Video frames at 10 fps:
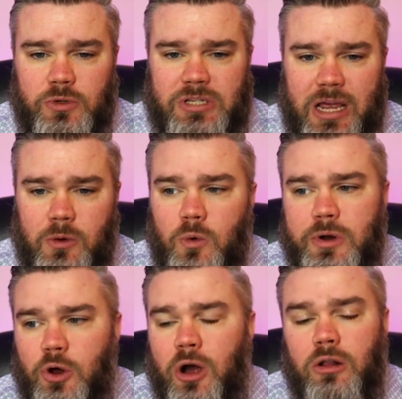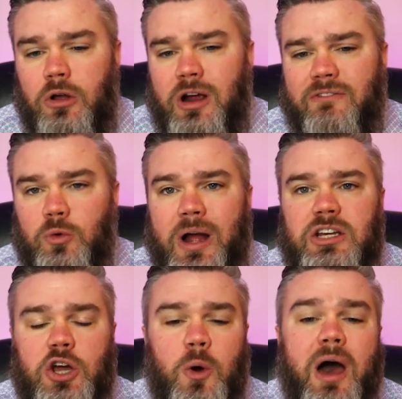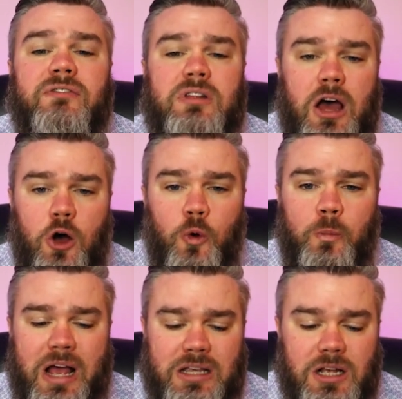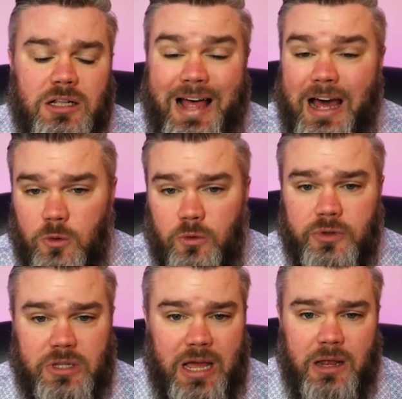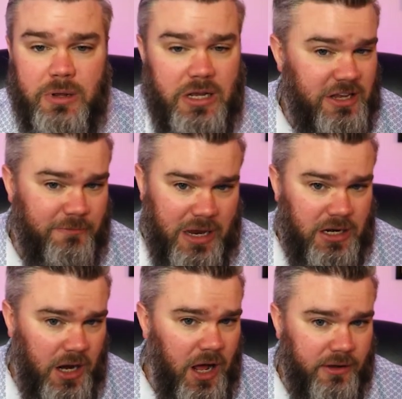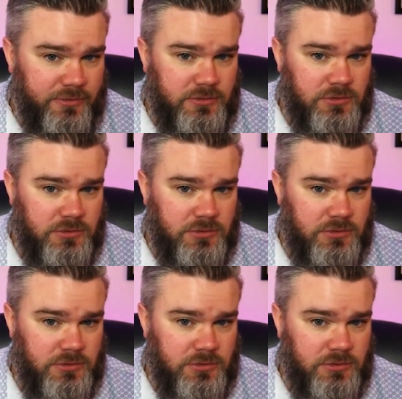will say, well, we no longer have the right to go after that home as collateral for the debt because they paid it off.